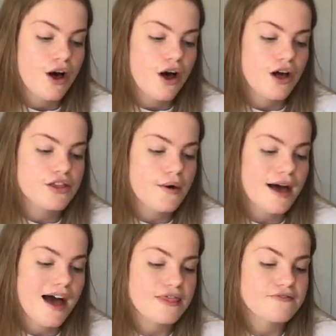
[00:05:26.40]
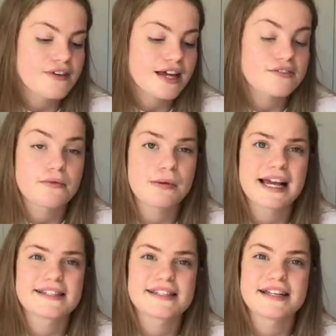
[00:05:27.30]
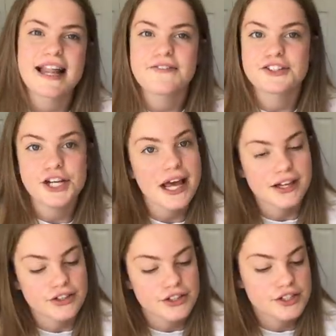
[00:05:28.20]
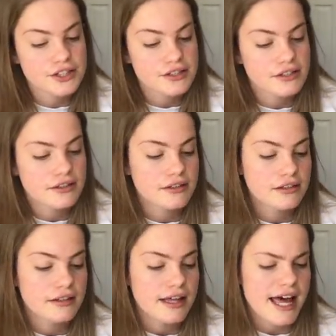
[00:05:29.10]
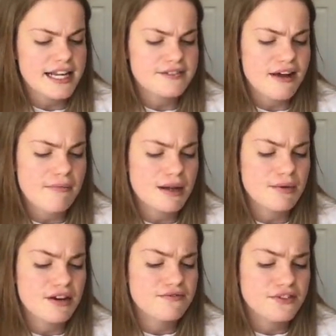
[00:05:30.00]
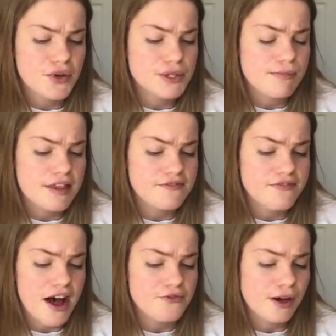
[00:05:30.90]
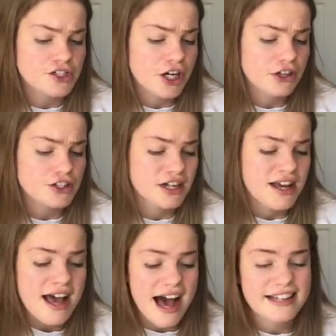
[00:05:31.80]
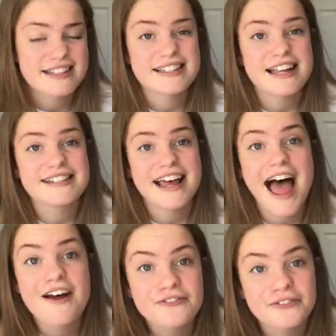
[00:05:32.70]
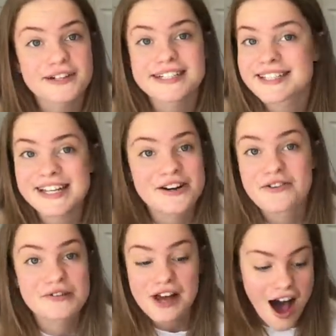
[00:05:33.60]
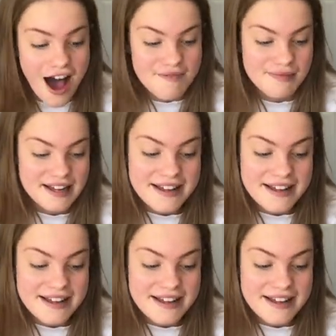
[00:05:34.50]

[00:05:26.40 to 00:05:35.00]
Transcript: although it had the feel of a place that never changed. Hetty's family were confused by the five-way junction at its centre every single time.